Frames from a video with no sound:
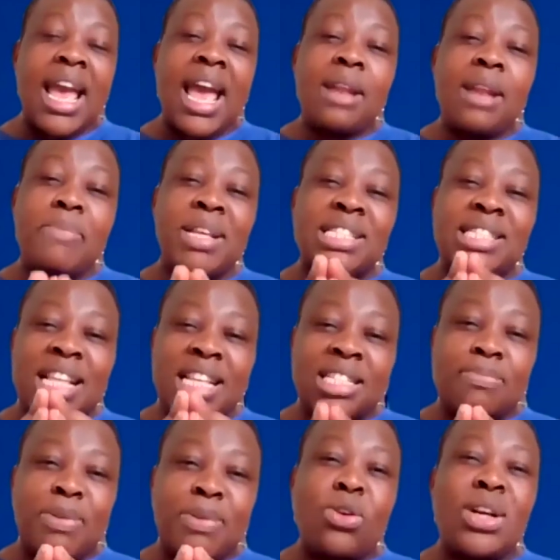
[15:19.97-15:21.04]
And
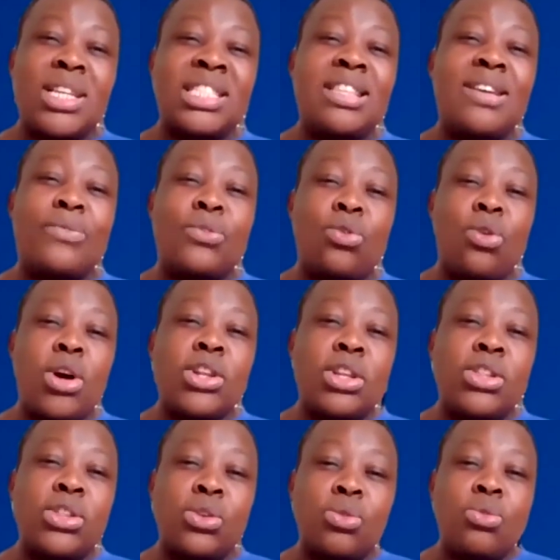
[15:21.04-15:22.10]
that's because they've
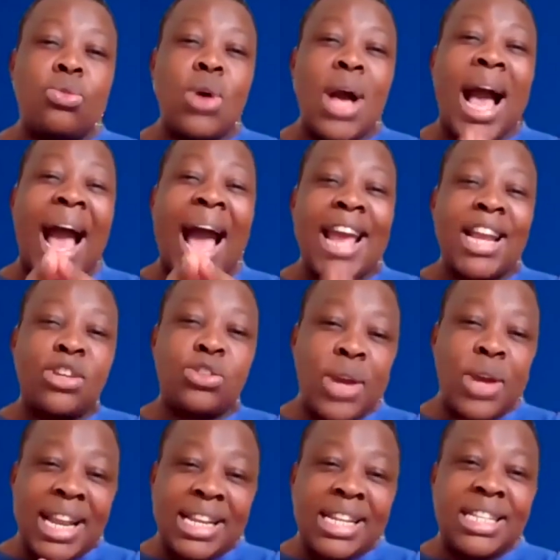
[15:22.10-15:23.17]
gone through hydro
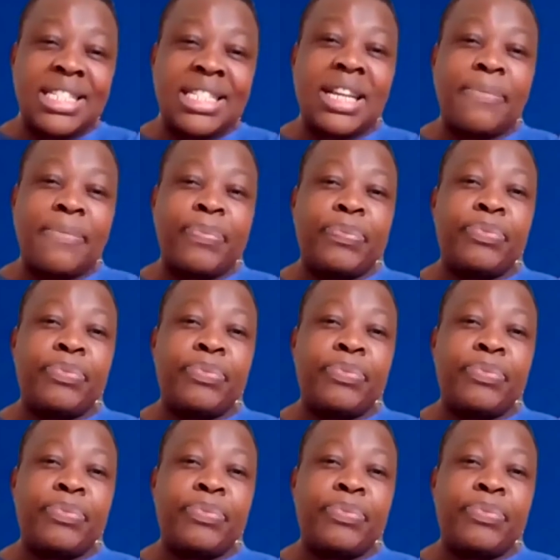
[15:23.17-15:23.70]
energy